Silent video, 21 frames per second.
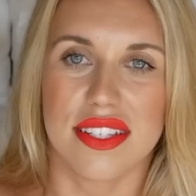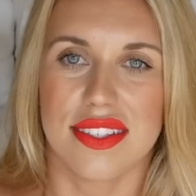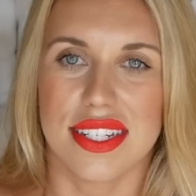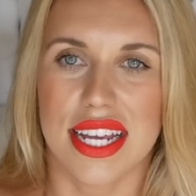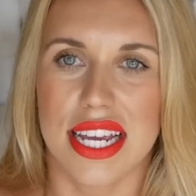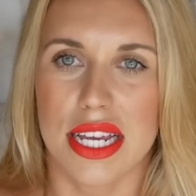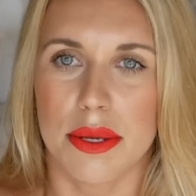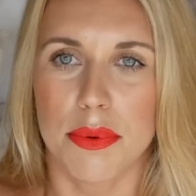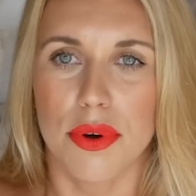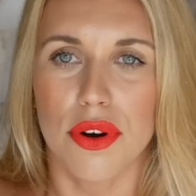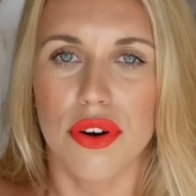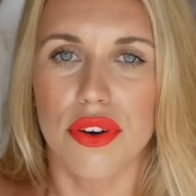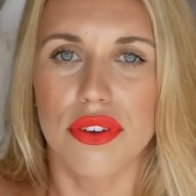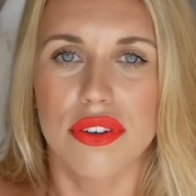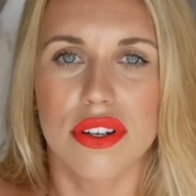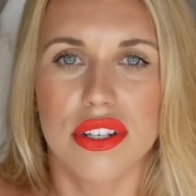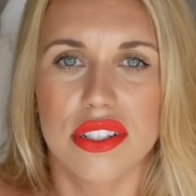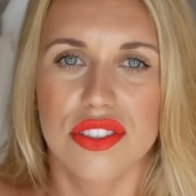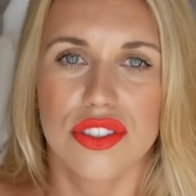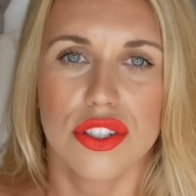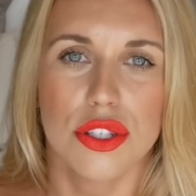a
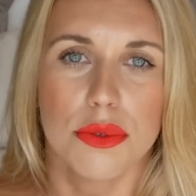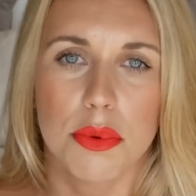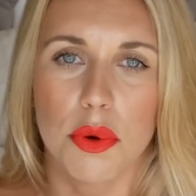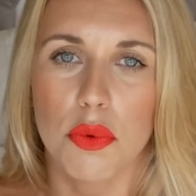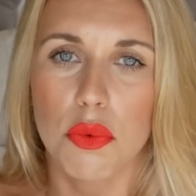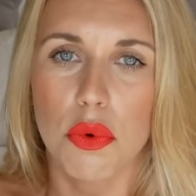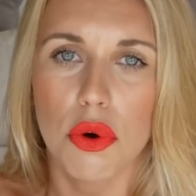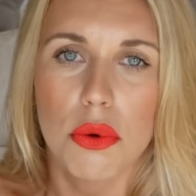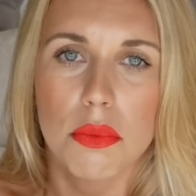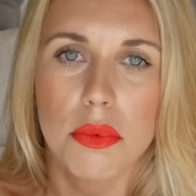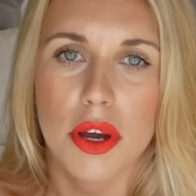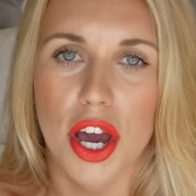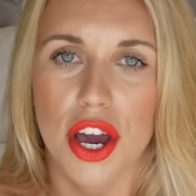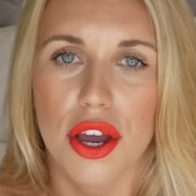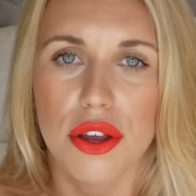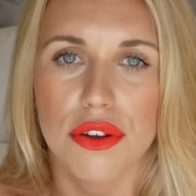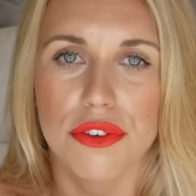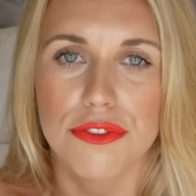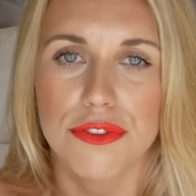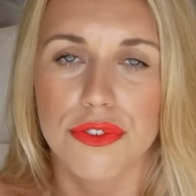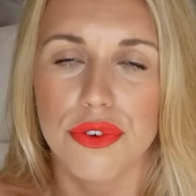staple, super warm
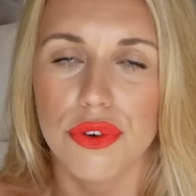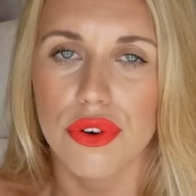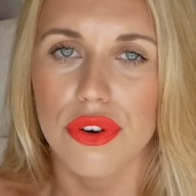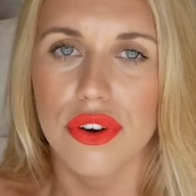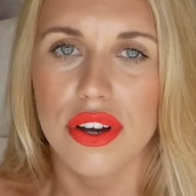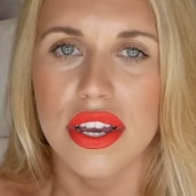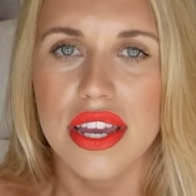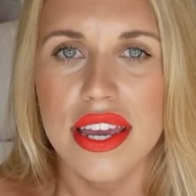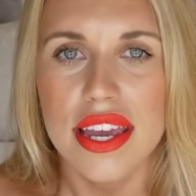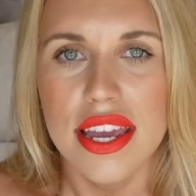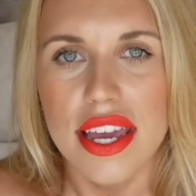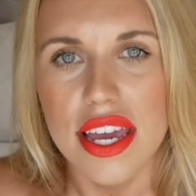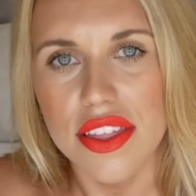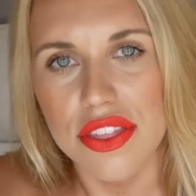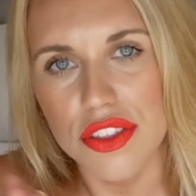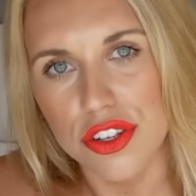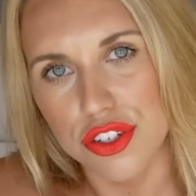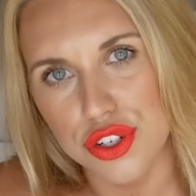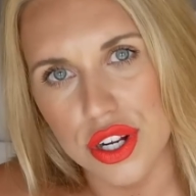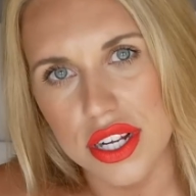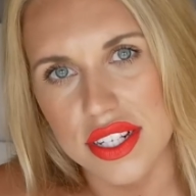coat for in
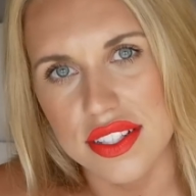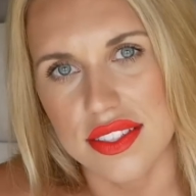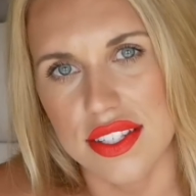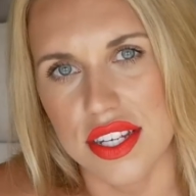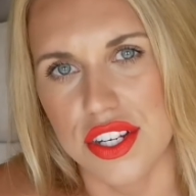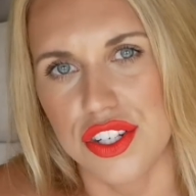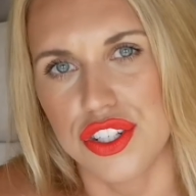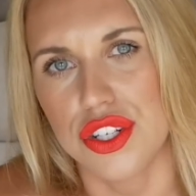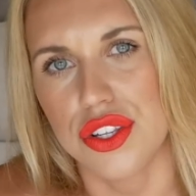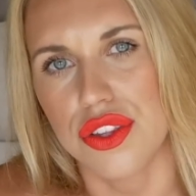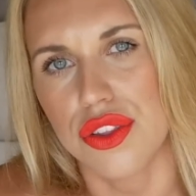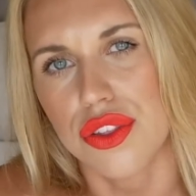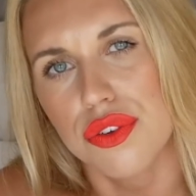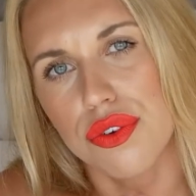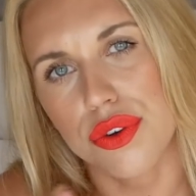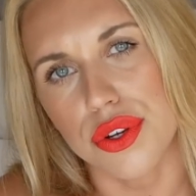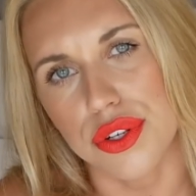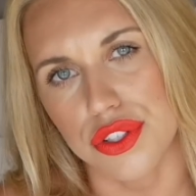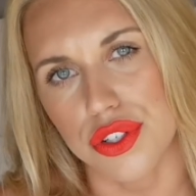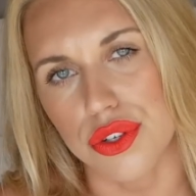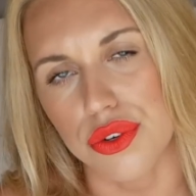the transition
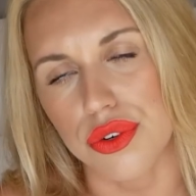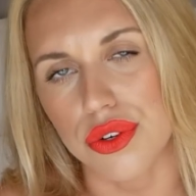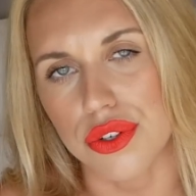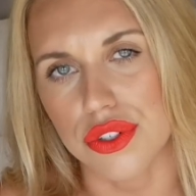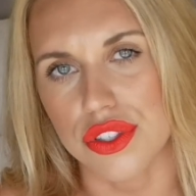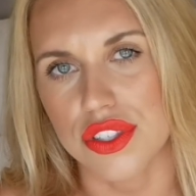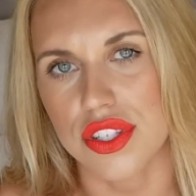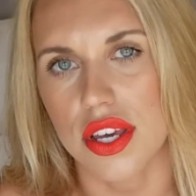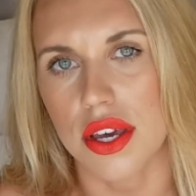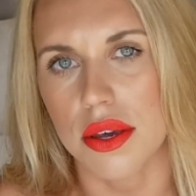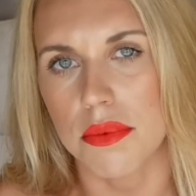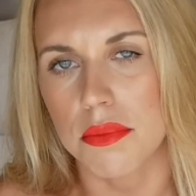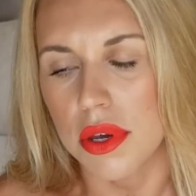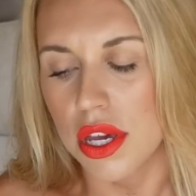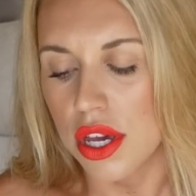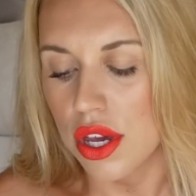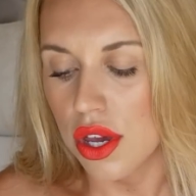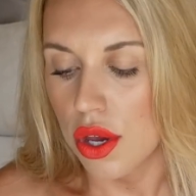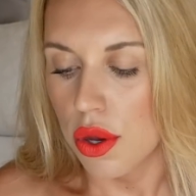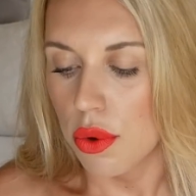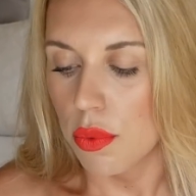through to autumn
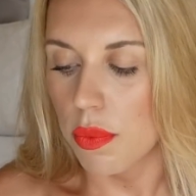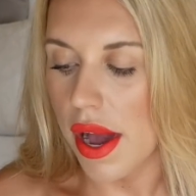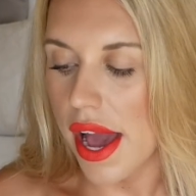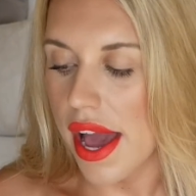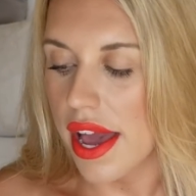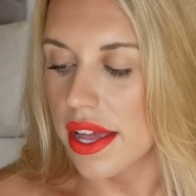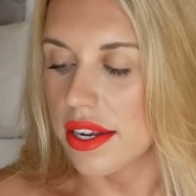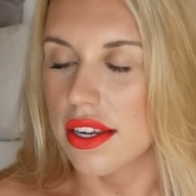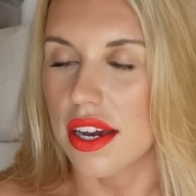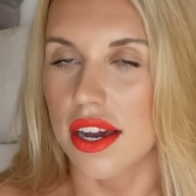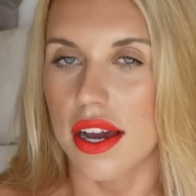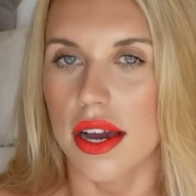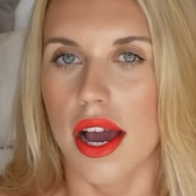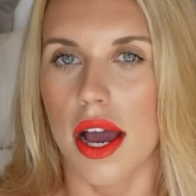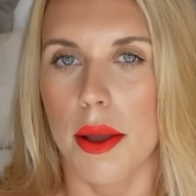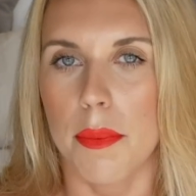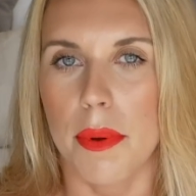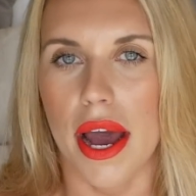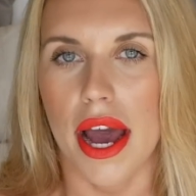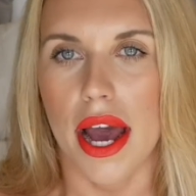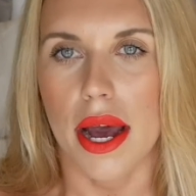when
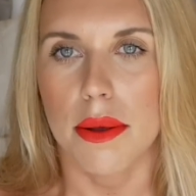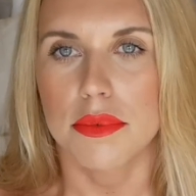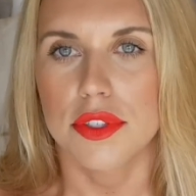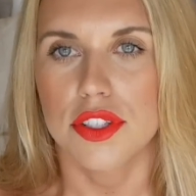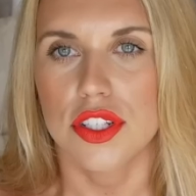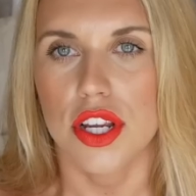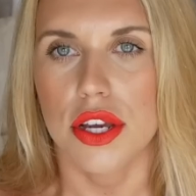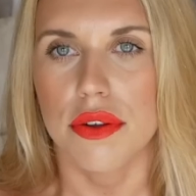I perhaps